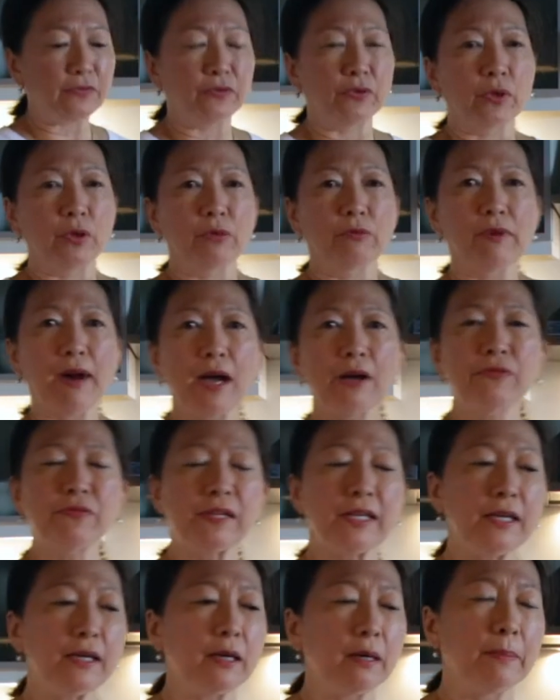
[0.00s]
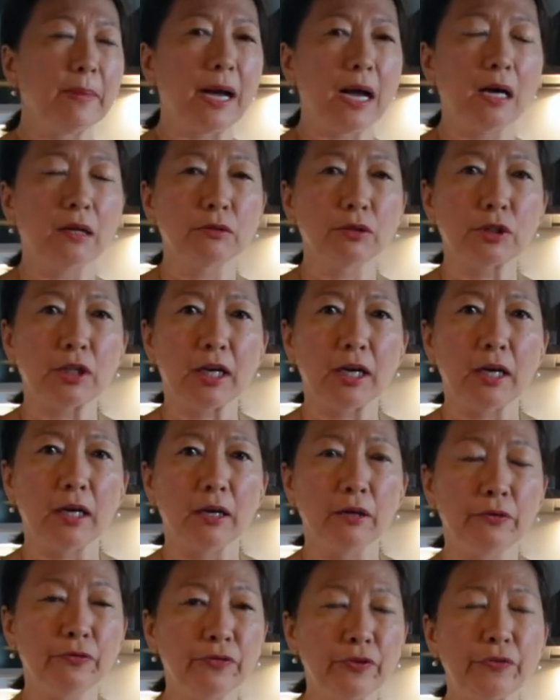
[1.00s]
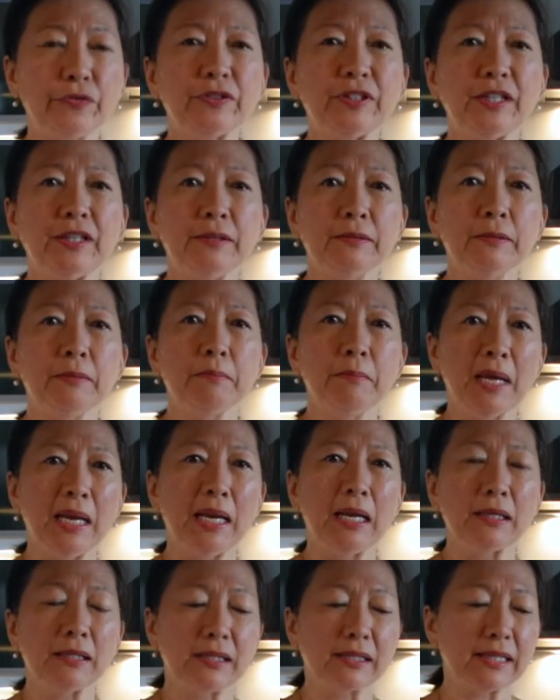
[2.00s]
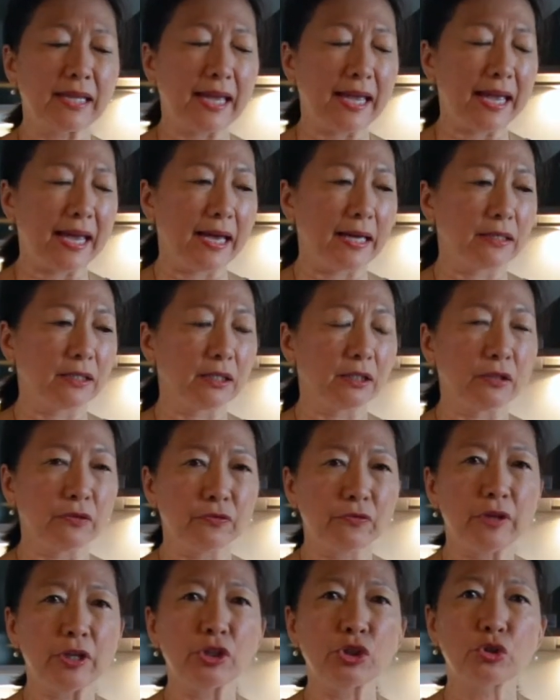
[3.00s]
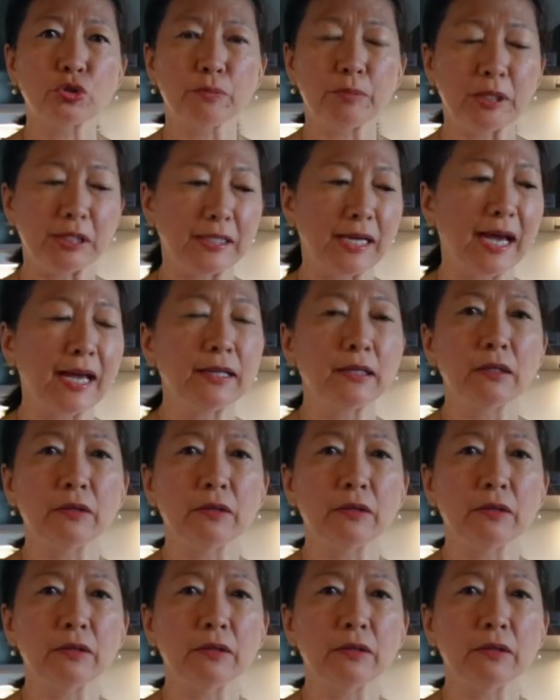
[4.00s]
for roughly about 15 minutes, and the fish should be done.